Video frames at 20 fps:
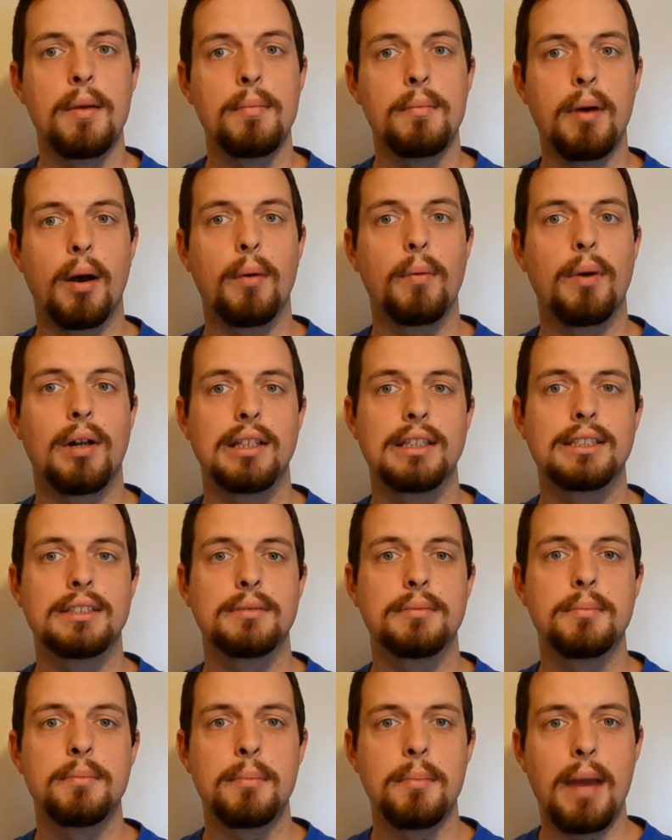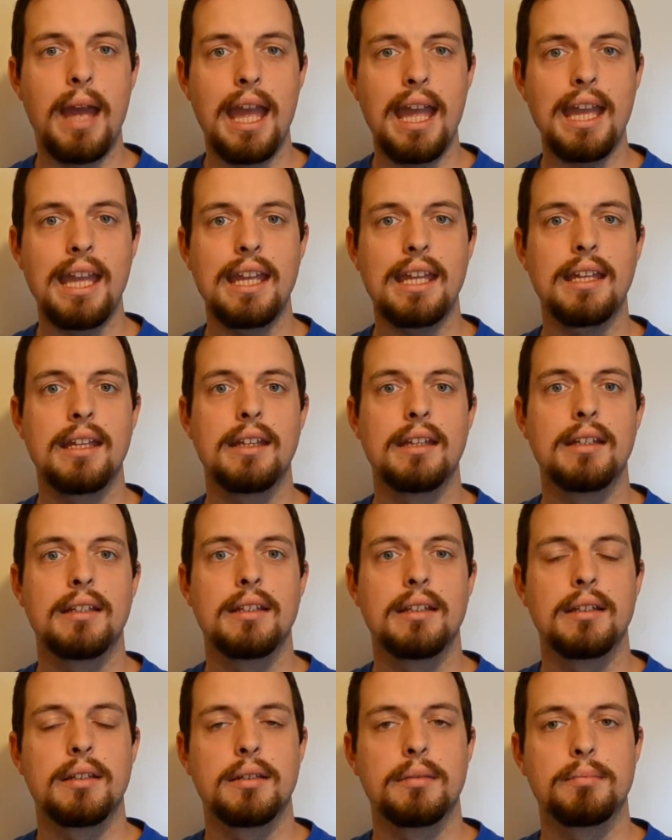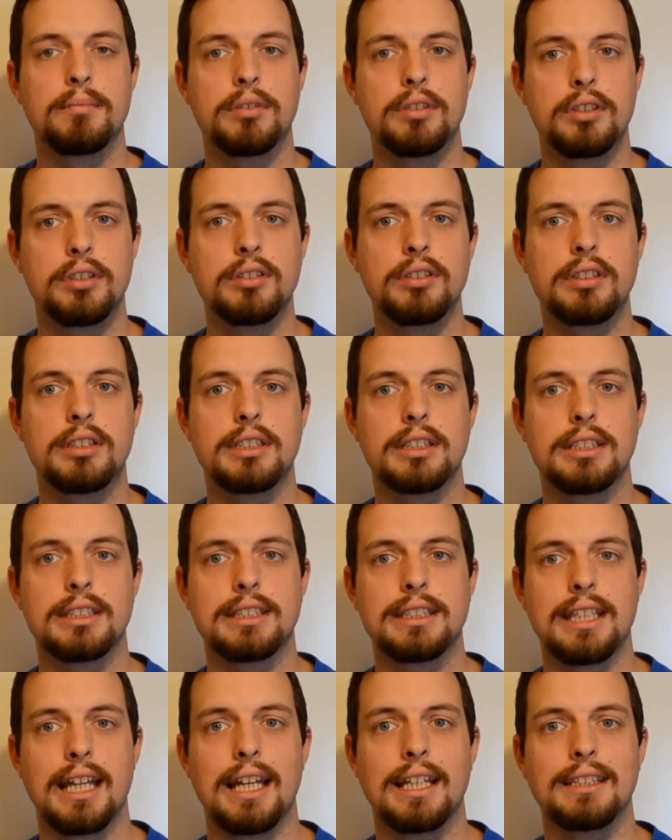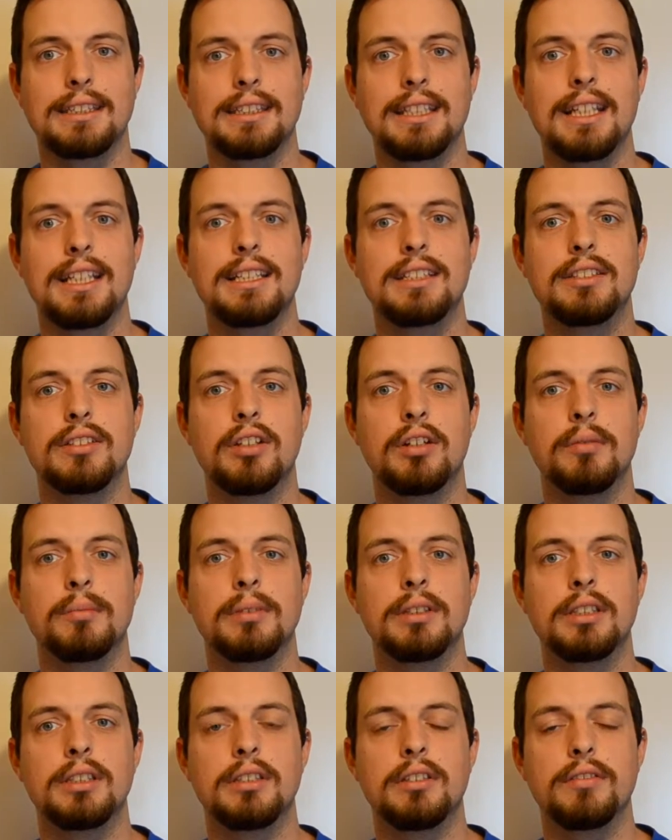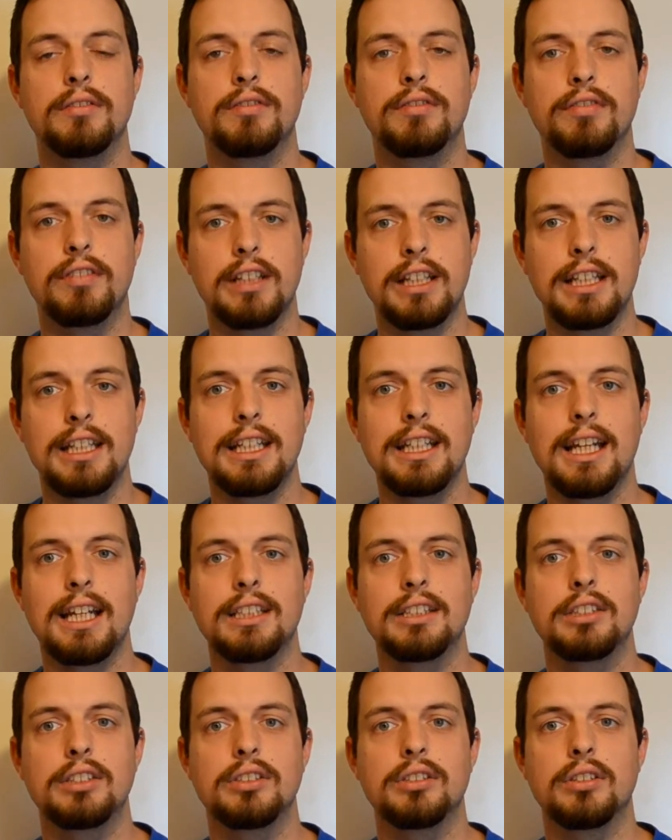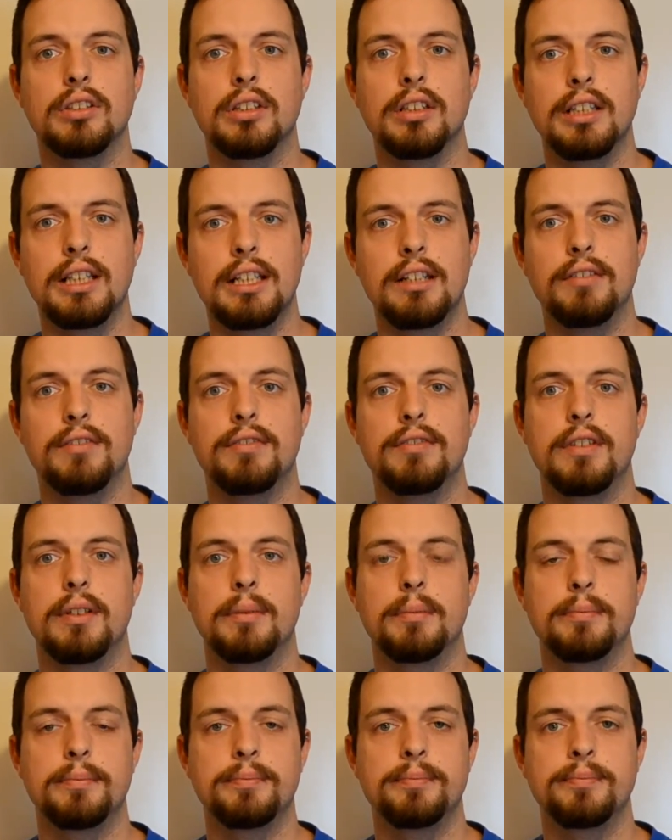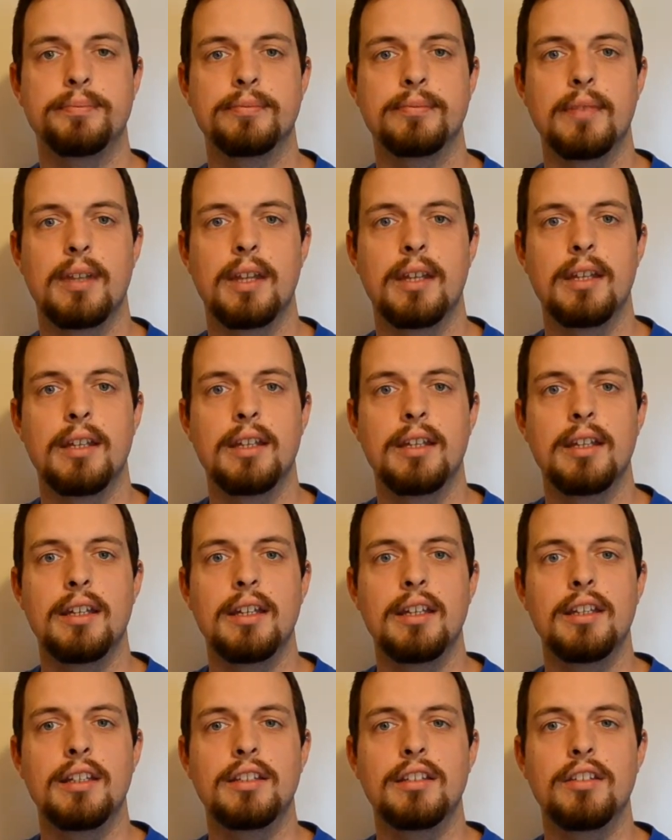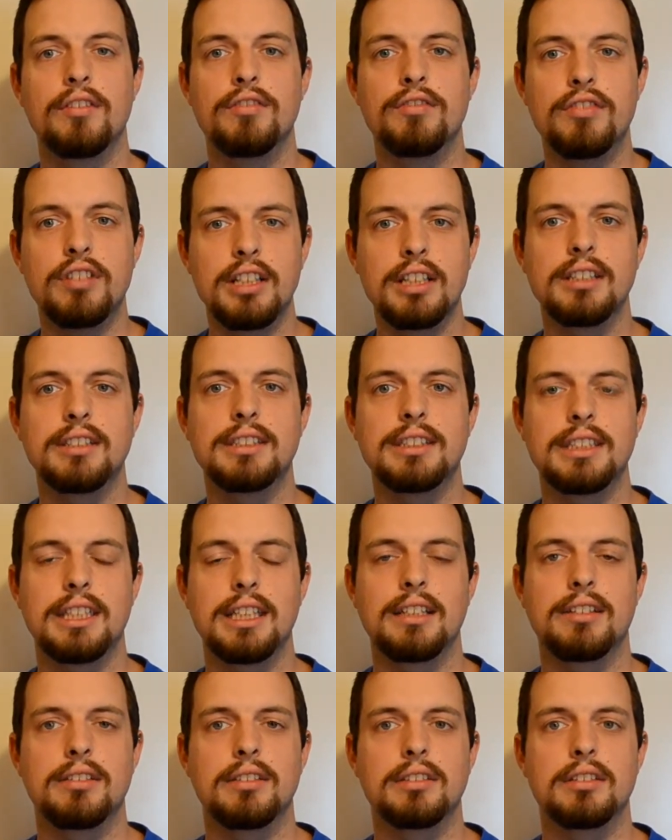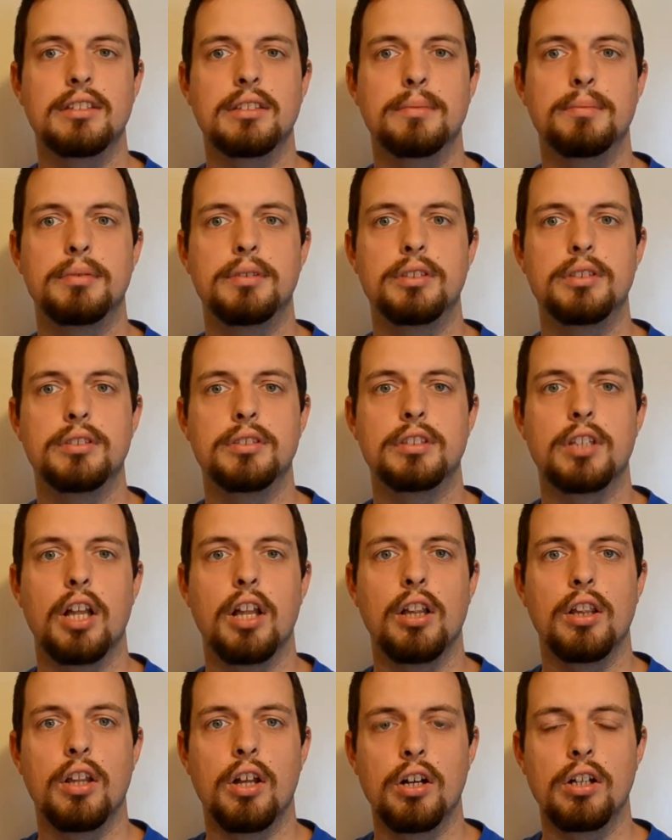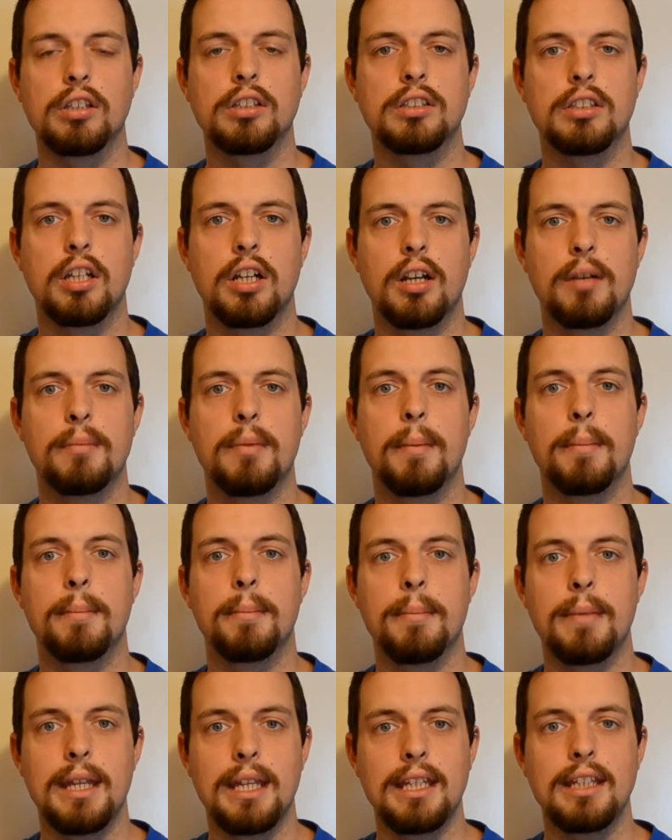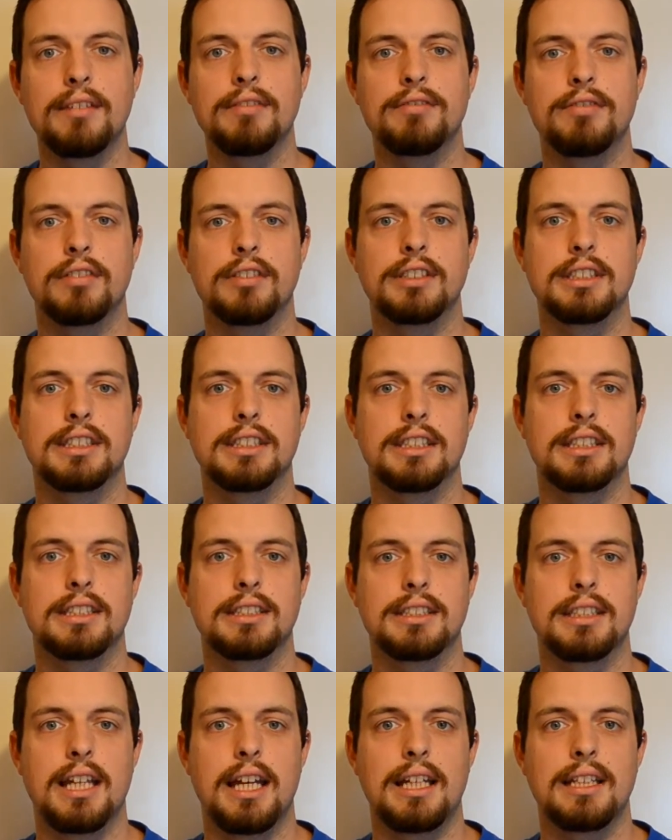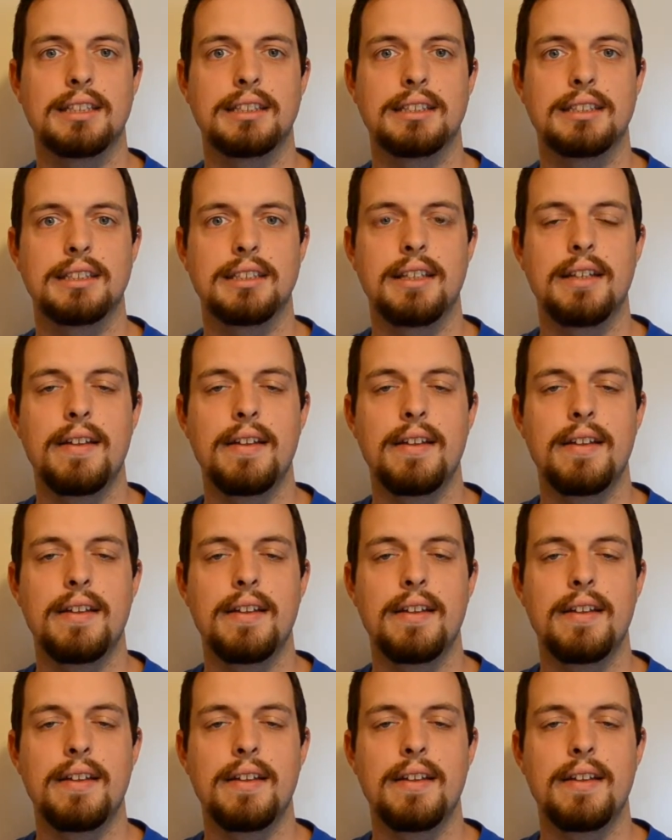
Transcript: But while this may produce success, it is normally fleeting and short-lived. The real secret to produce long-term meaningful success